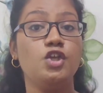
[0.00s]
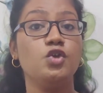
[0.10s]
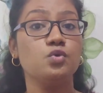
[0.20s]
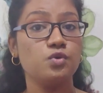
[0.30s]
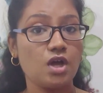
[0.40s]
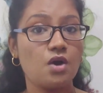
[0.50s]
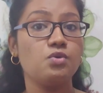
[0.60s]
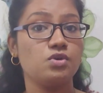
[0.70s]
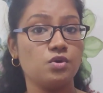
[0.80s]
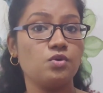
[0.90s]
you now
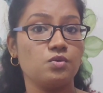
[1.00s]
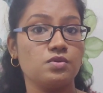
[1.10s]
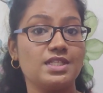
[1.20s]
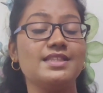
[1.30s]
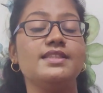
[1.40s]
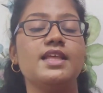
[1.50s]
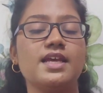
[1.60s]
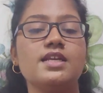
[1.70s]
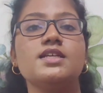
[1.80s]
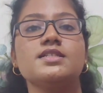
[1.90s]
know that
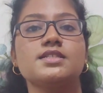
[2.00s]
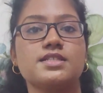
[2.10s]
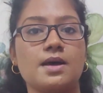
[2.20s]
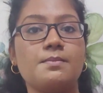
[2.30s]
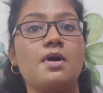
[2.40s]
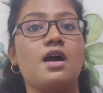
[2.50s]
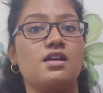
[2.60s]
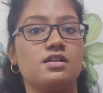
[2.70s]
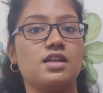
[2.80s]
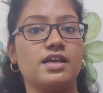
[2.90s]
there is some
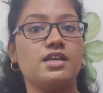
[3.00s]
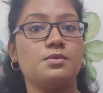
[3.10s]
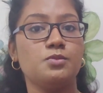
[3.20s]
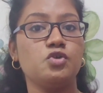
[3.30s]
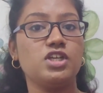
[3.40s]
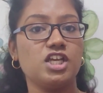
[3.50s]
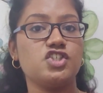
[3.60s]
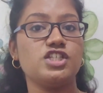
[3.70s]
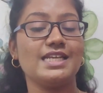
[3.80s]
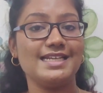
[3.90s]
underlying
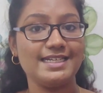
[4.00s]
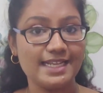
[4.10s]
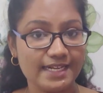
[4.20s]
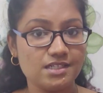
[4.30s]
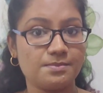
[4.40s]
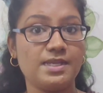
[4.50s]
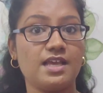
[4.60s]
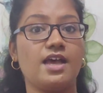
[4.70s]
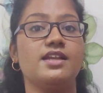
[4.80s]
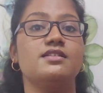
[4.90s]
communication intent
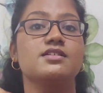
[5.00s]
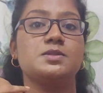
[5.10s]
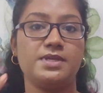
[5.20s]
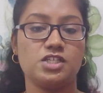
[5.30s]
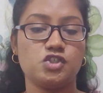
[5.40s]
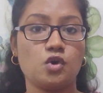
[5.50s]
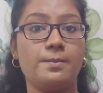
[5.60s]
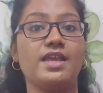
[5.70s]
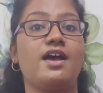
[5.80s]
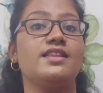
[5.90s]
behind the speech or
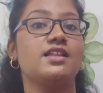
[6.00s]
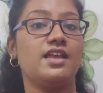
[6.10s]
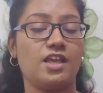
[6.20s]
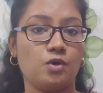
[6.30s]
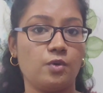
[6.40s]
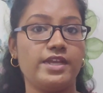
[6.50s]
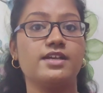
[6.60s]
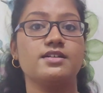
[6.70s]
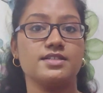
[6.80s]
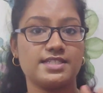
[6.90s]
behind the echoic
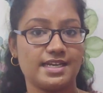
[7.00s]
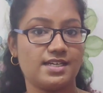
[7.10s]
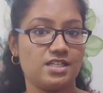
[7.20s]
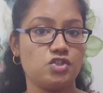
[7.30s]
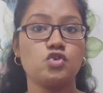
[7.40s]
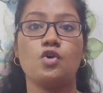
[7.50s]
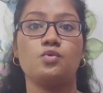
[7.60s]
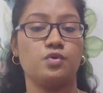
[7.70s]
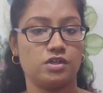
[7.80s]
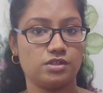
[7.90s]
sentence or
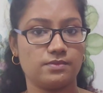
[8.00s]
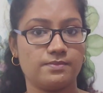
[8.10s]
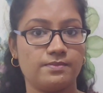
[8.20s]
word.